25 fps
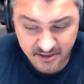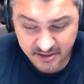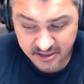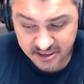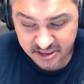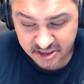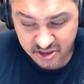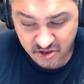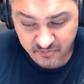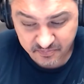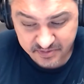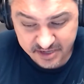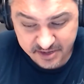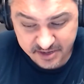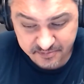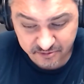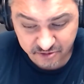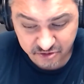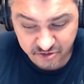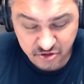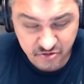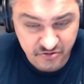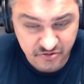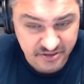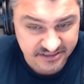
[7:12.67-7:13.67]
You know, people
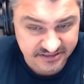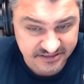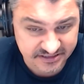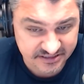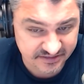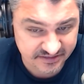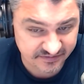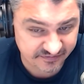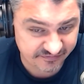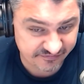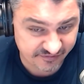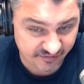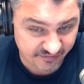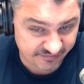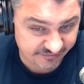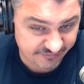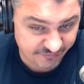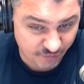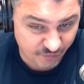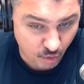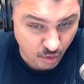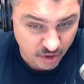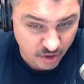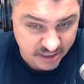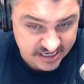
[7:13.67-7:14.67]
do this for
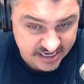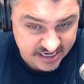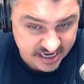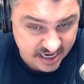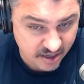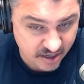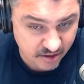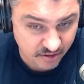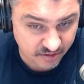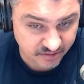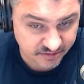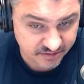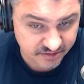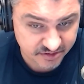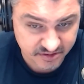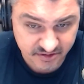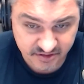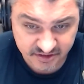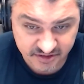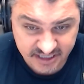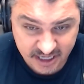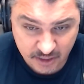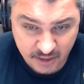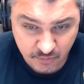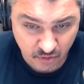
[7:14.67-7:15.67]
40 years.
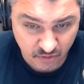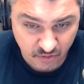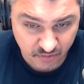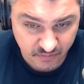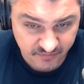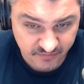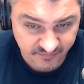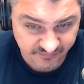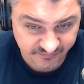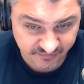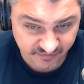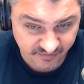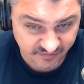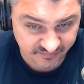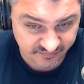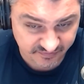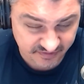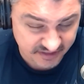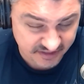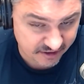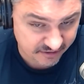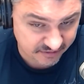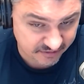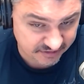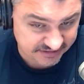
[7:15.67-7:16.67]
They will, for
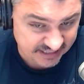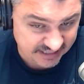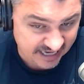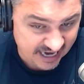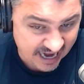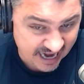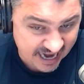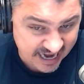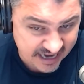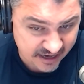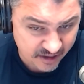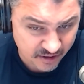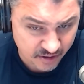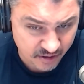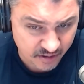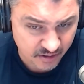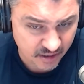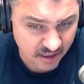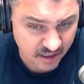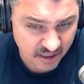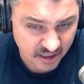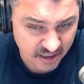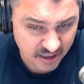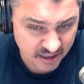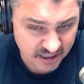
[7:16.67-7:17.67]
their entire
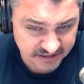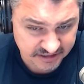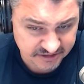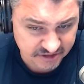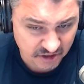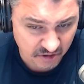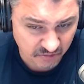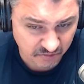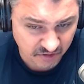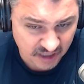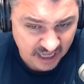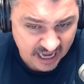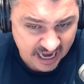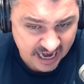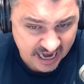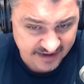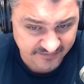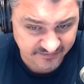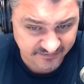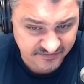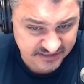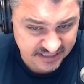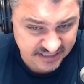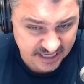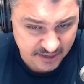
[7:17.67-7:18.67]
adult
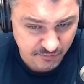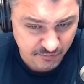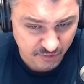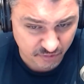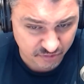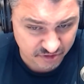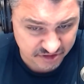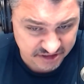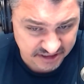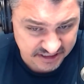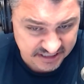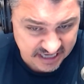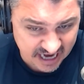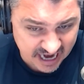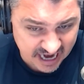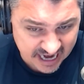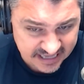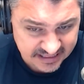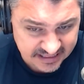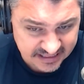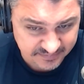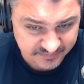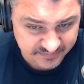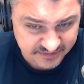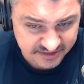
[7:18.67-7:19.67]
lives, they will
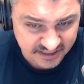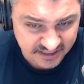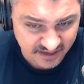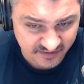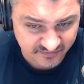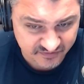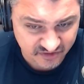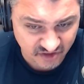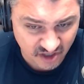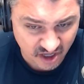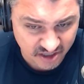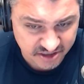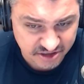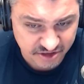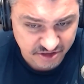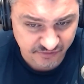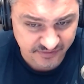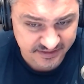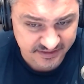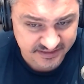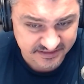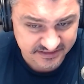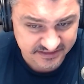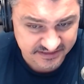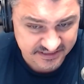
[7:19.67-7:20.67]
deny themselves
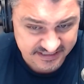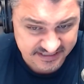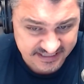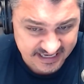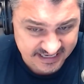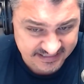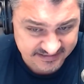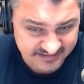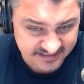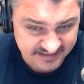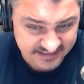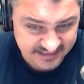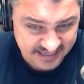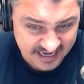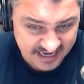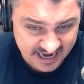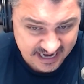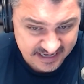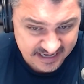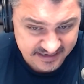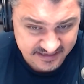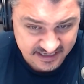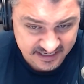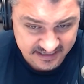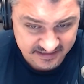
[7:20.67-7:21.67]
luxuries to get to the
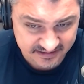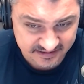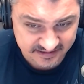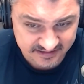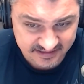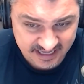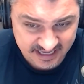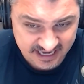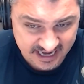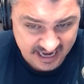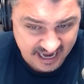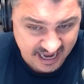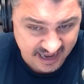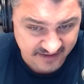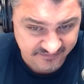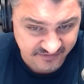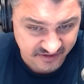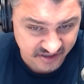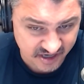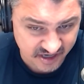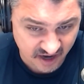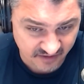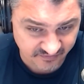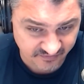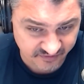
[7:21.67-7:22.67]
end and they have a
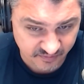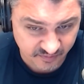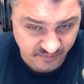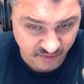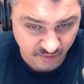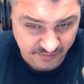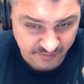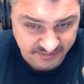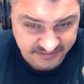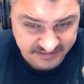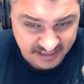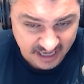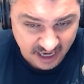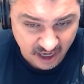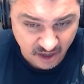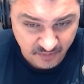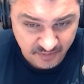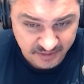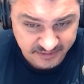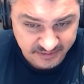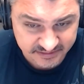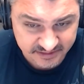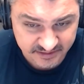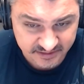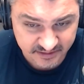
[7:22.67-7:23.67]
comfortable
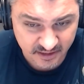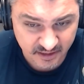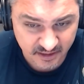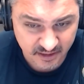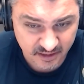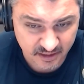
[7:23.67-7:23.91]
retirement.